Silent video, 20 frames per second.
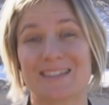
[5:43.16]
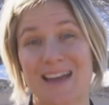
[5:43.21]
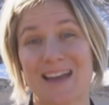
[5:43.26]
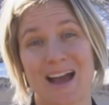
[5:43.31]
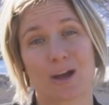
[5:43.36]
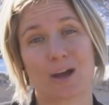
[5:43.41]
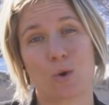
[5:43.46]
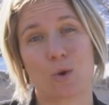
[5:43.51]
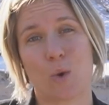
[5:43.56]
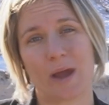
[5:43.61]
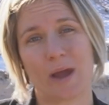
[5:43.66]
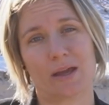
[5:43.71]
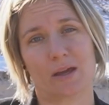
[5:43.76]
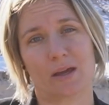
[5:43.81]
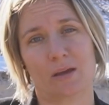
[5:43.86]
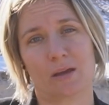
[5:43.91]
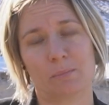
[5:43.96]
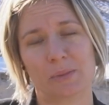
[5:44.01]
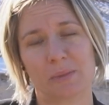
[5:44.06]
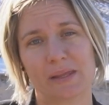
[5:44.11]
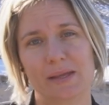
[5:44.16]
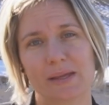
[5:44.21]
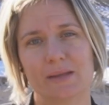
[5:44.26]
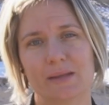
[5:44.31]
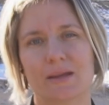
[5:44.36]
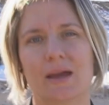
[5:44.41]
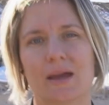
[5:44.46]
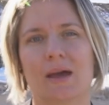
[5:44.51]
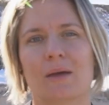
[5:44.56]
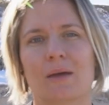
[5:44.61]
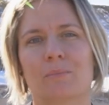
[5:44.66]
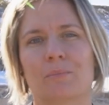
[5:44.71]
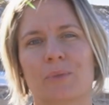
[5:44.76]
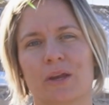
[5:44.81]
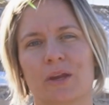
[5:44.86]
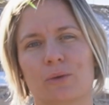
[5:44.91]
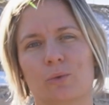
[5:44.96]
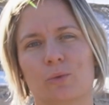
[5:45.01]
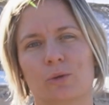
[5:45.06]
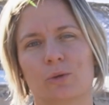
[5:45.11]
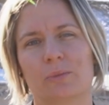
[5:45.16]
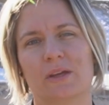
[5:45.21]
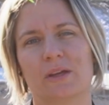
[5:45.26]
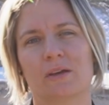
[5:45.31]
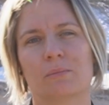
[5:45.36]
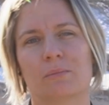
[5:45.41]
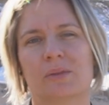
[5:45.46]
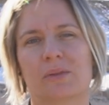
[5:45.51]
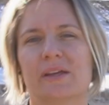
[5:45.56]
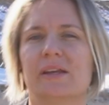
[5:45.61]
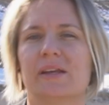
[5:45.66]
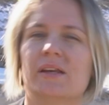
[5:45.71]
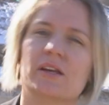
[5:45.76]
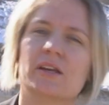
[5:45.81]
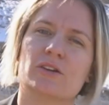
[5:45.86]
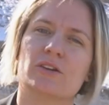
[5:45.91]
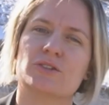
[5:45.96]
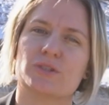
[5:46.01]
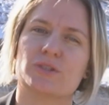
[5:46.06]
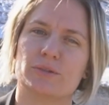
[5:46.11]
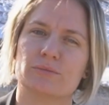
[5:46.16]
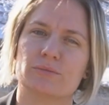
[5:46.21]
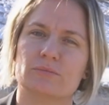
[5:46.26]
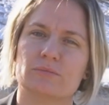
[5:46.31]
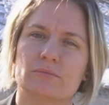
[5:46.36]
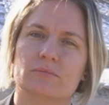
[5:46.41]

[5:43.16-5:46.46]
not quite complete, but it will be completed here soon.